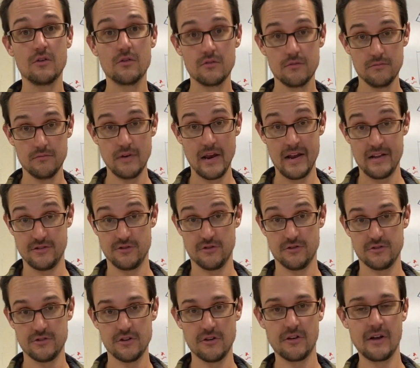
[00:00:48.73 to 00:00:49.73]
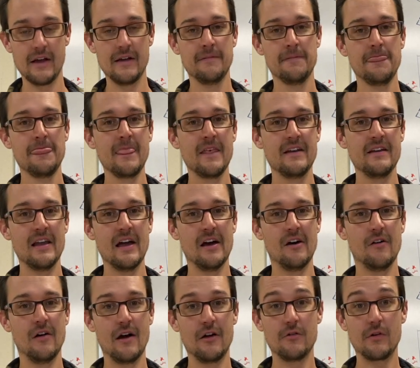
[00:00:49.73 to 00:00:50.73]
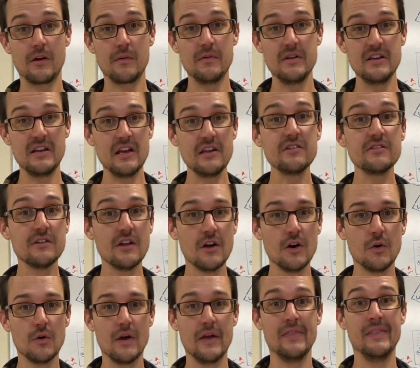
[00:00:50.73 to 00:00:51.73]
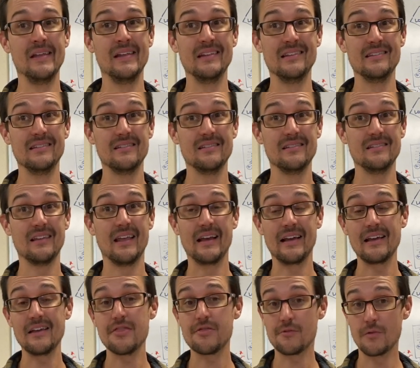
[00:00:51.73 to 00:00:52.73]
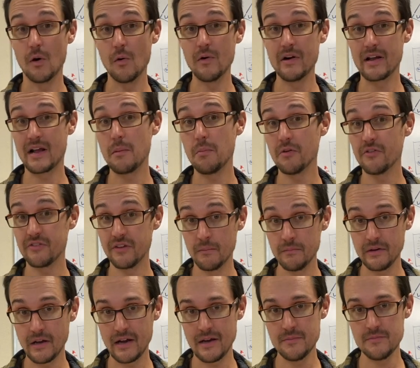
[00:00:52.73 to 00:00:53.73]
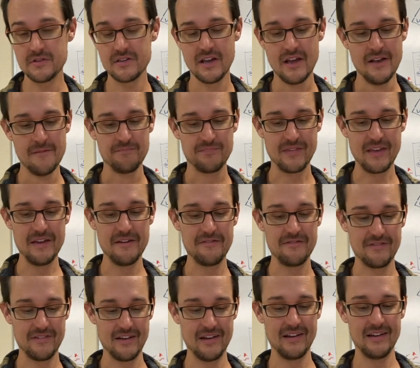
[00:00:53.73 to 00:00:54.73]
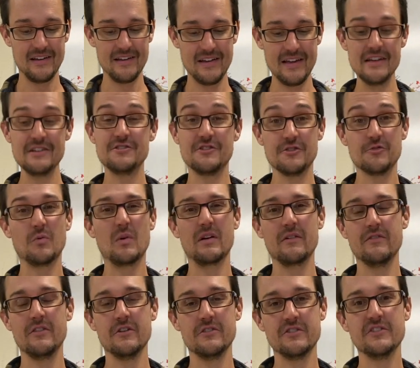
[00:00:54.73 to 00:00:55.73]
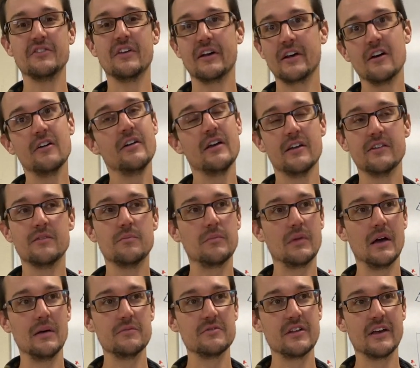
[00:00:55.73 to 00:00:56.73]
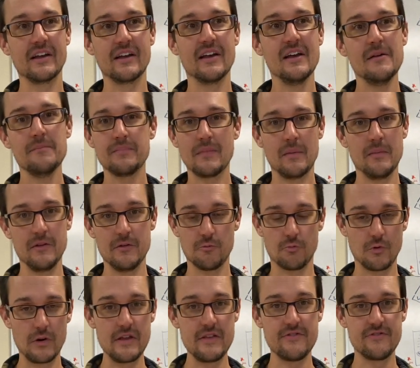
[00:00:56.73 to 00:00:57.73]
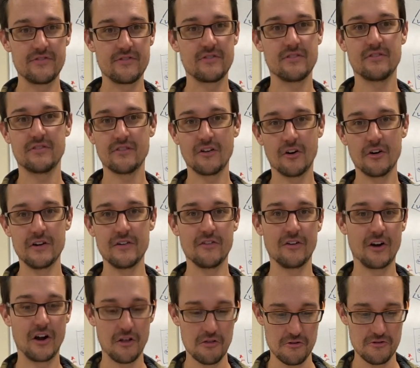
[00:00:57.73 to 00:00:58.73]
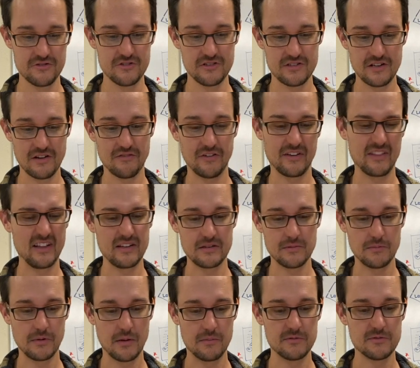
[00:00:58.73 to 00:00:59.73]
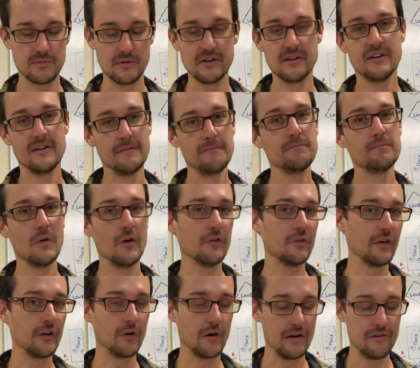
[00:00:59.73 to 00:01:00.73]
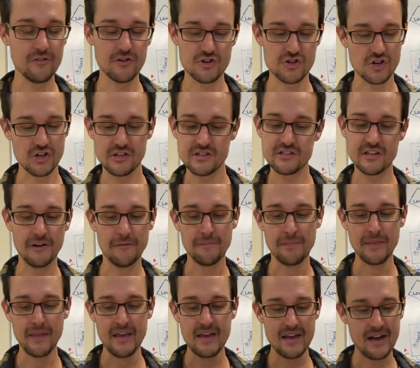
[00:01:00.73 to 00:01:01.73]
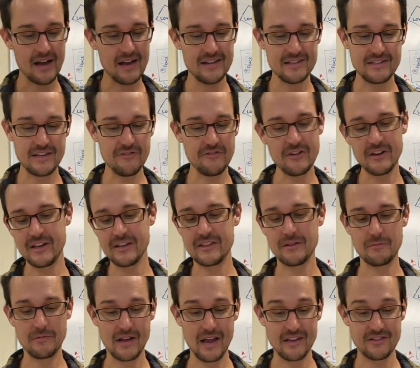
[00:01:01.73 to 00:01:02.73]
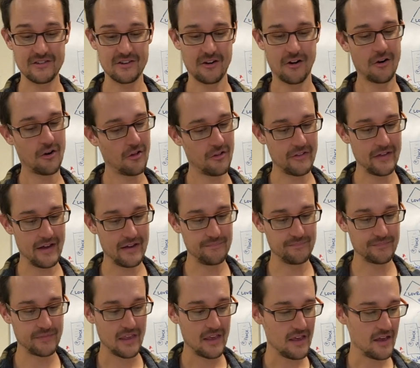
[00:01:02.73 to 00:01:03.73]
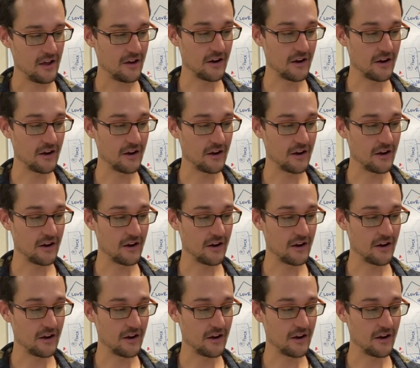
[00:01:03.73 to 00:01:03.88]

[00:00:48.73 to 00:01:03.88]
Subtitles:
answers. Okay, now I'd recommend yes, no, and then like throw in a couple sometimes if it's just one of those. It's like, oh yeah, sometimes. Like, I mean, wreaths are different colors and stuff like that sometimes, but mostly green for sure. So and see if you can get them guessing on all that. Okay,